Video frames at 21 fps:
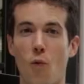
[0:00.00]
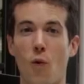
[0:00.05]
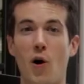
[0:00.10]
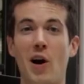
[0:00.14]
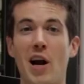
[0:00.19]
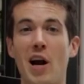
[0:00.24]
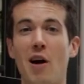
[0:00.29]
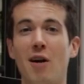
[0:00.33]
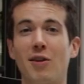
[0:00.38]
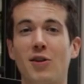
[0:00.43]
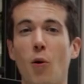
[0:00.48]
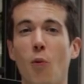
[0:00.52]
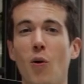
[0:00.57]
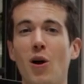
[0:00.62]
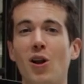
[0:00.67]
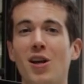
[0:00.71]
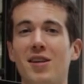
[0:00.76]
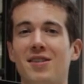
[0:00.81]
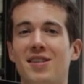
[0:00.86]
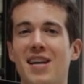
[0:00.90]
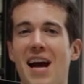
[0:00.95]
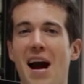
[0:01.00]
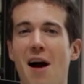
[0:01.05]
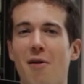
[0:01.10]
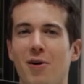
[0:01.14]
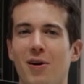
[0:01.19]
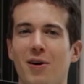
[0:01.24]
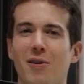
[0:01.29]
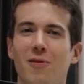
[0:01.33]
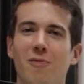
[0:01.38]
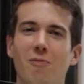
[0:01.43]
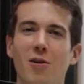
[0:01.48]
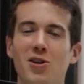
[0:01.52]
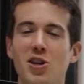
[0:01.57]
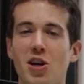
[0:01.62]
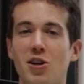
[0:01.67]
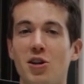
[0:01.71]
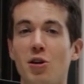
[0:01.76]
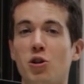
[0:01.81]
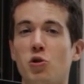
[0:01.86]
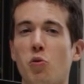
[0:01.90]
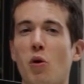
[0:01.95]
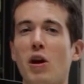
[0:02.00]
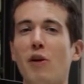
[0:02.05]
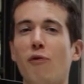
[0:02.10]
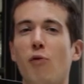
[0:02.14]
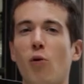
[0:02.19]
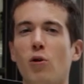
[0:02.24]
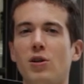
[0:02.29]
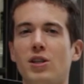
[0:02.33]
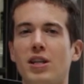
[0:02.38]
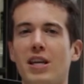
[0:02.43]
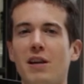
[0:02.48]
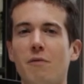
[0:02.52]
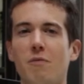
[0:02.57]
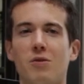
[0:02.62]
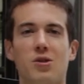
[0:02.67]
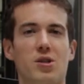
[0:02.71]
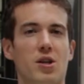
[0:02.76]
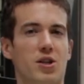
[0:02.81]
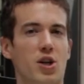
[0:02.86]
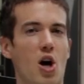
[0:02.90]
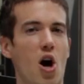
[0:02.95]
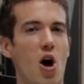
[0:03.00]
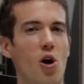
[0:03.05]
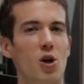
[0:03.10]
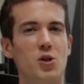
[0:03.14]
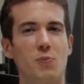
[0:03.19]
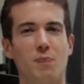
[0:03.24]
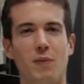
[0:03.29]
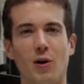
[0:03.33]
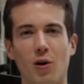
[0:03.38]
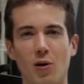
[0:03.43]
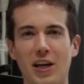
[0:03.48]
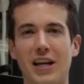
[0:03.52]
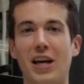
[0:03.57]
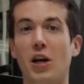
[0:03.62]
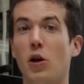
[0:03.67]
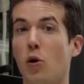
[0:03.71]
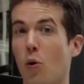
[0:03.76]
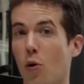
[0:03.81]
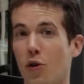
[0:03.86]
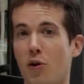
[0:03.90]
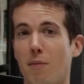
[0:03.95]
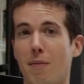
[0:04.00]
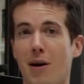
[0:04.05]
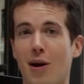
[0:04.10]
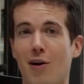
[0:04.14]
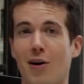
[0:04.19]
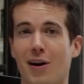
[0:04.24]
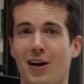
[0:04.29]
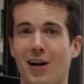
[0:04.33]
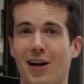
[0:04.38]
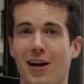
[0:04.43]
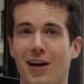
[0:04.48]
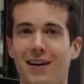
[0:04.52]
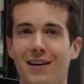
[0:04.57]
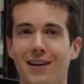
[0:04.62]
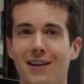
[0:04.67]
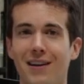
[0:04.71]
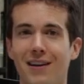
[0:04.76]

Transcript: We're here at the Willis Tower, which until 2014 was the tallest building in North America.